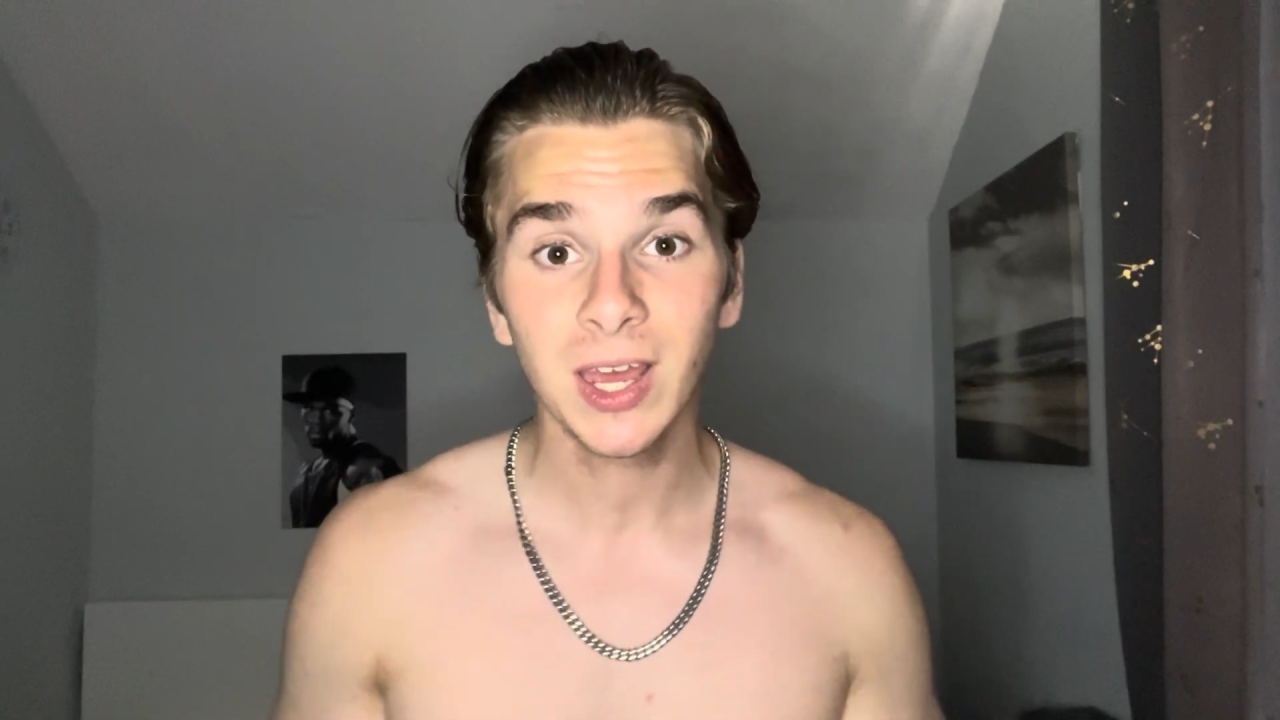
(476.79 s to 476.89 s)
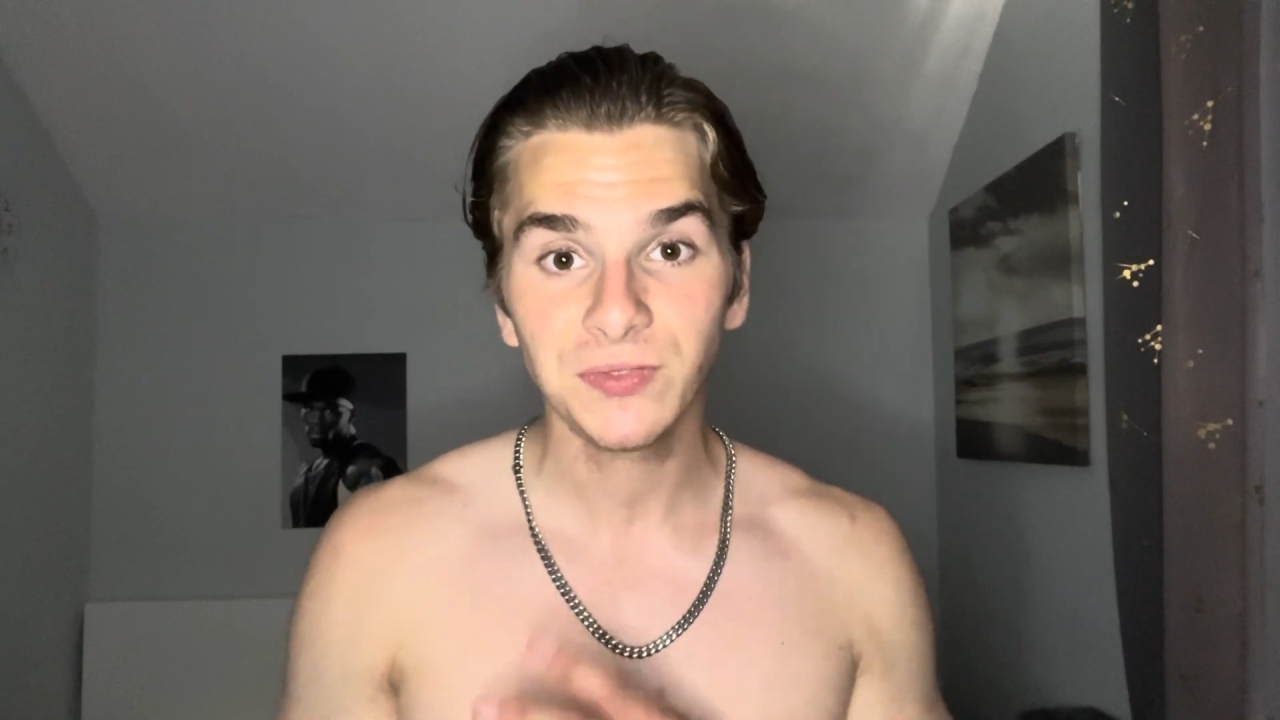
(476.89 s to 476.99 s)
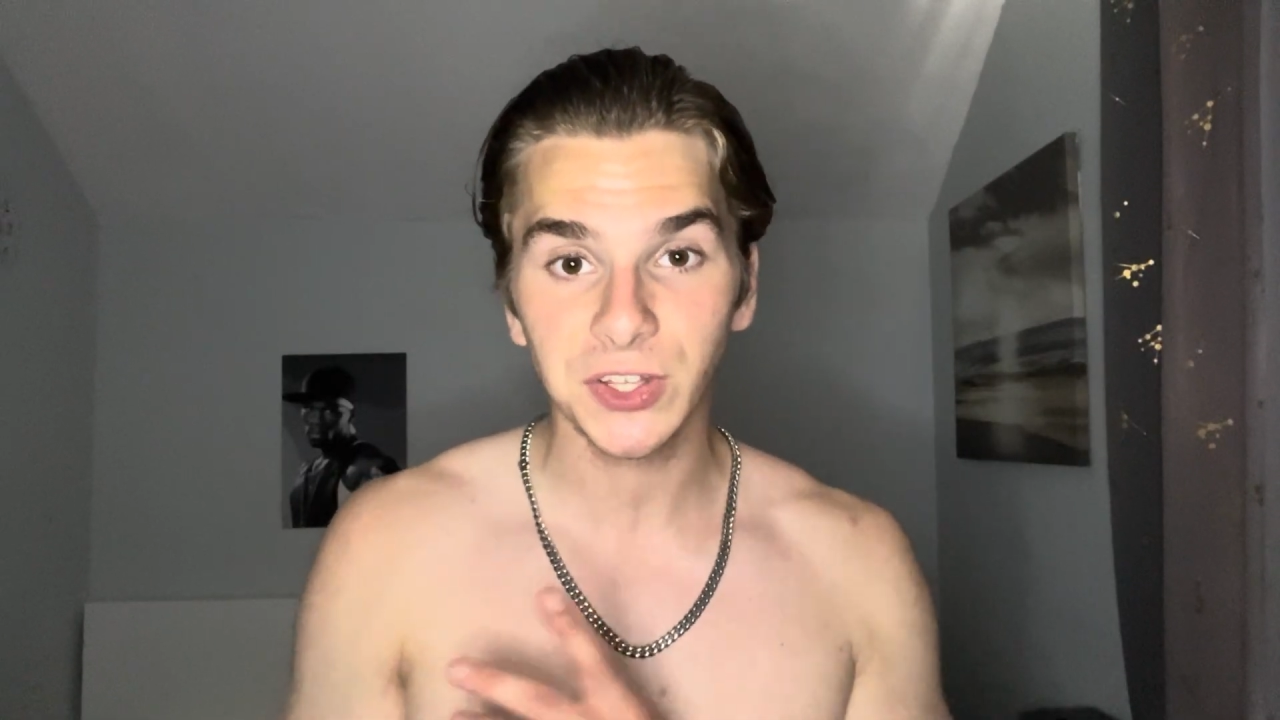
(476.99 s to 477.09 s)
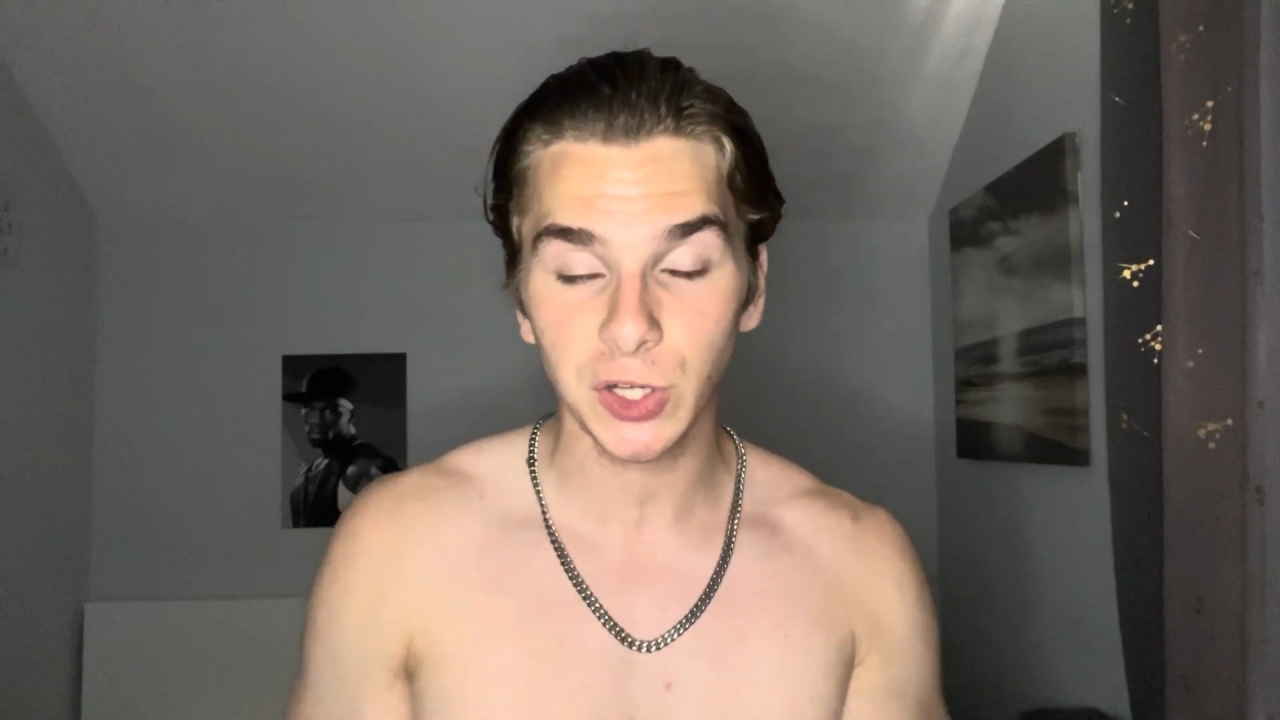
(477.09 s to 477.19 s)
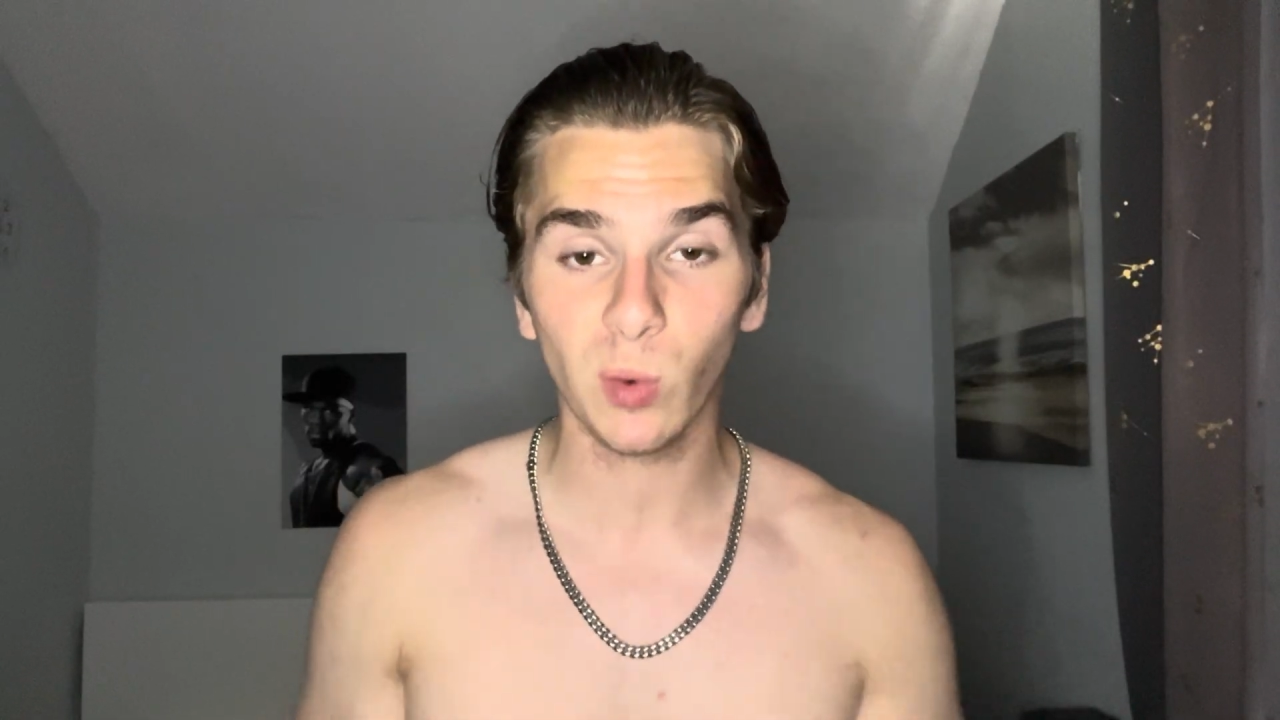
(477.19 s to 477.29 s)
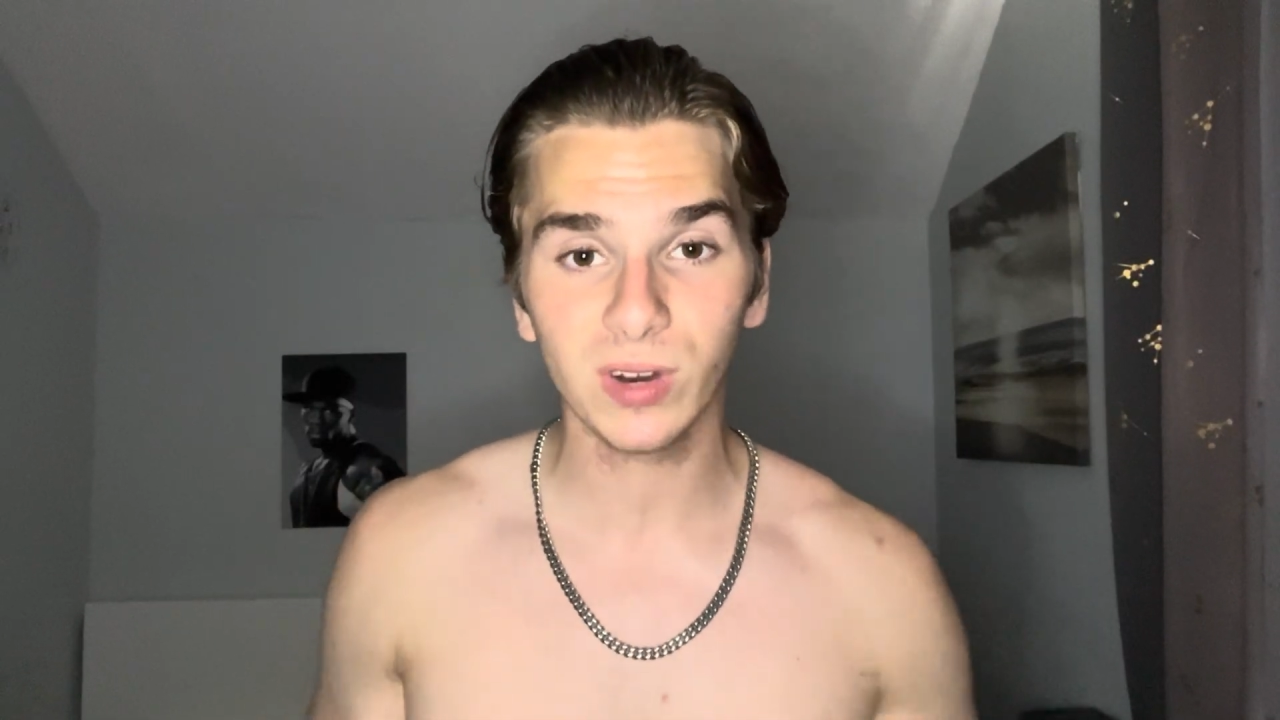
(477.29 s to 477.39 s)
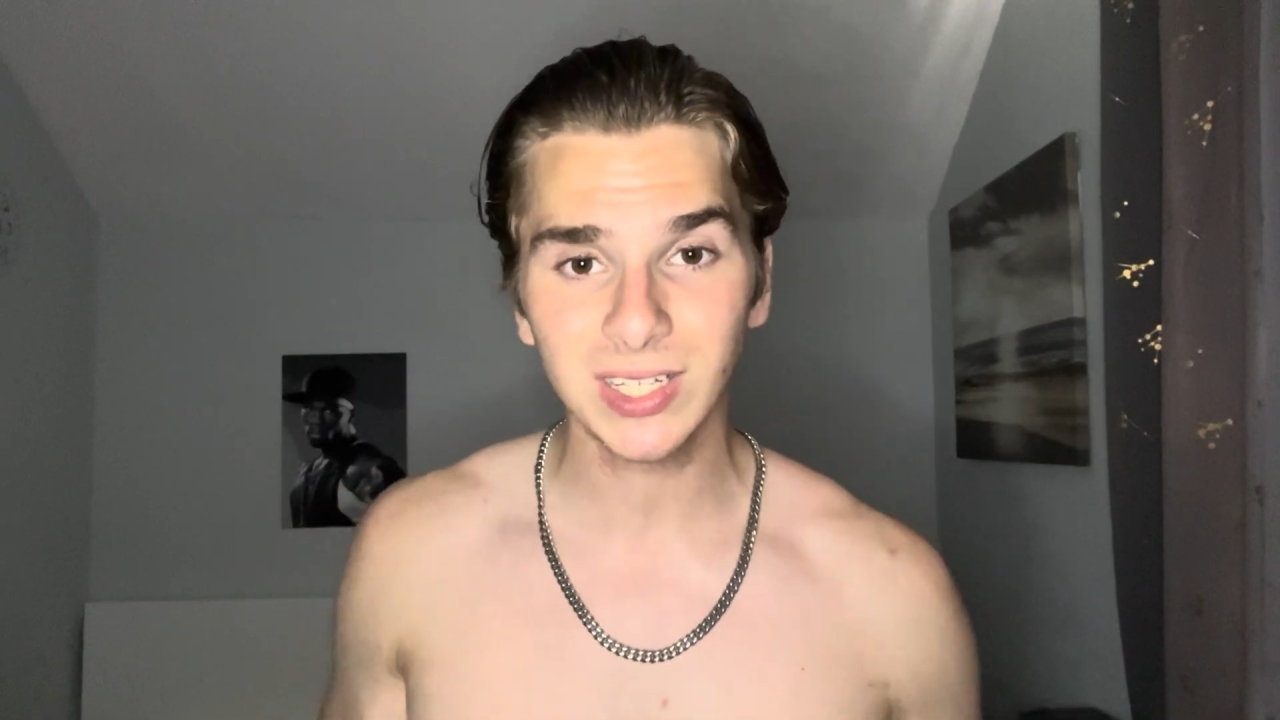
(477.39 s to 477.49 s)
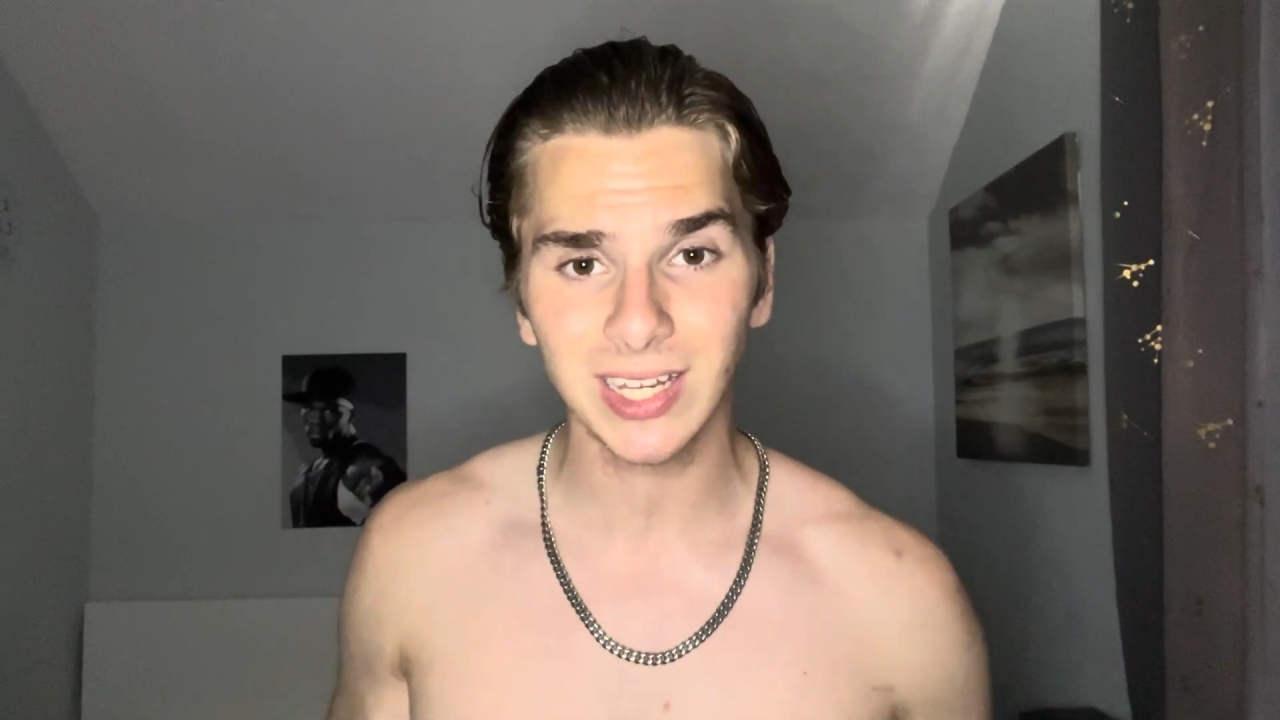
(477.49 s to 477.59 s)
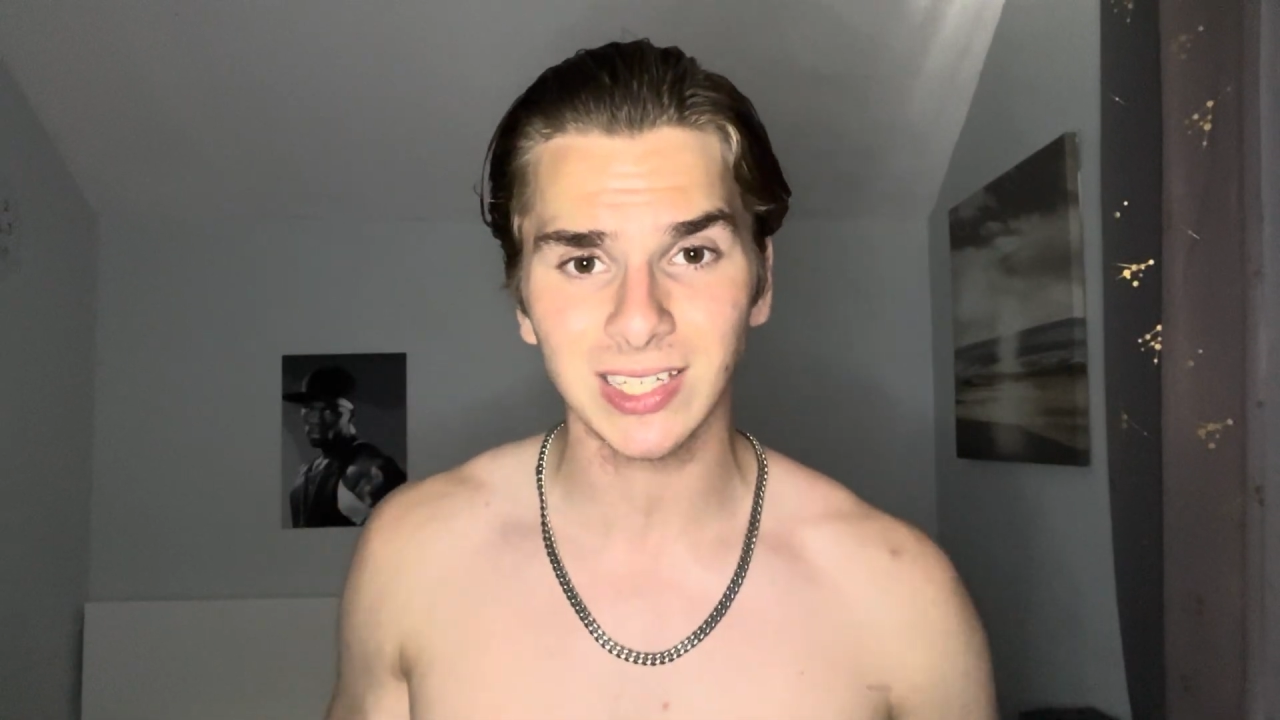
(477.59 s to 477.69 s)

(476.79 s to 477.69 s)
They don't want to stick